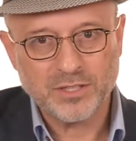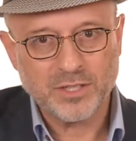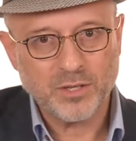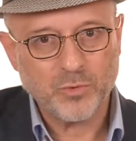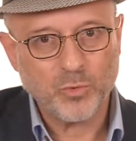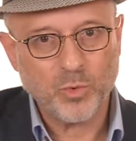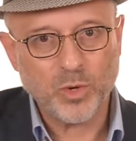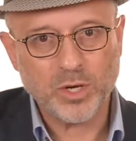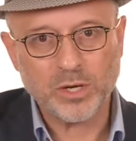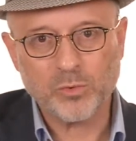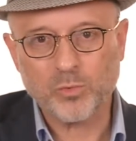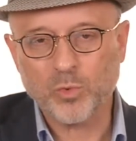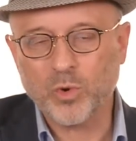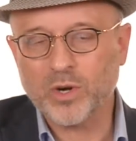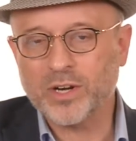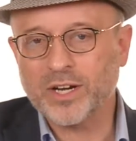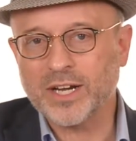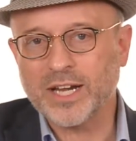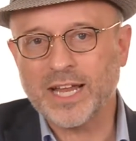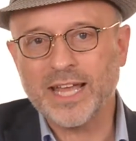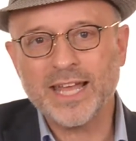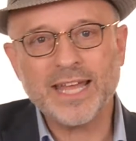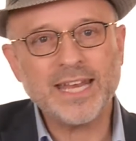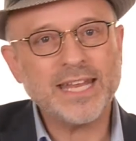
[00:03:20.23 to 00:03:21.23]
when we're in
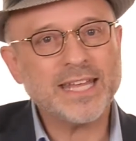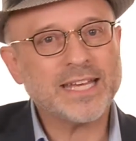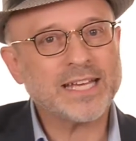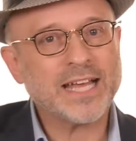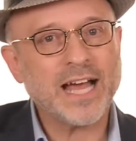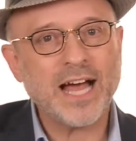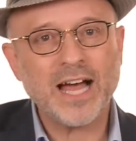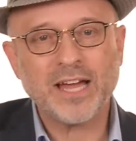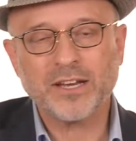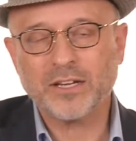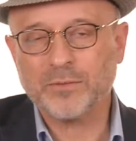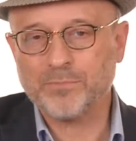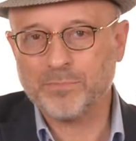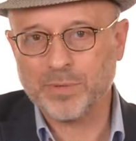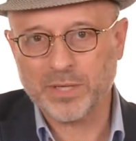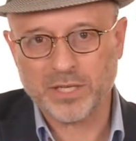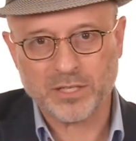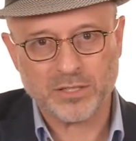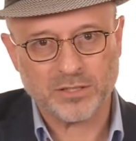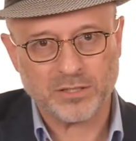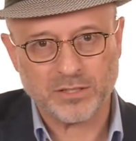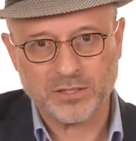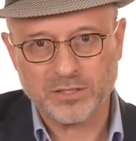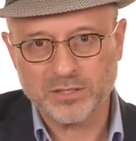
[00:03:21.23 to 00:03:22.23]
any kind of
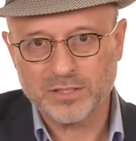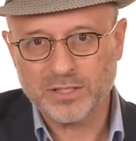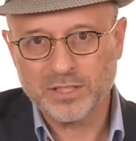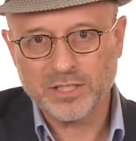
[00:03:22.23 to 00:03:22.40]
pickle,